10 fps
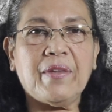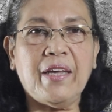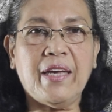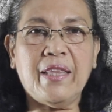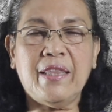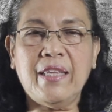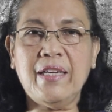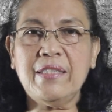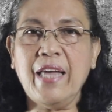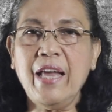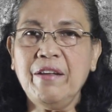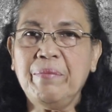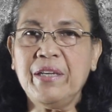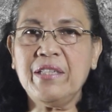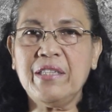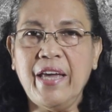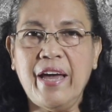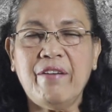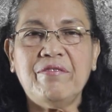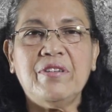and these elements have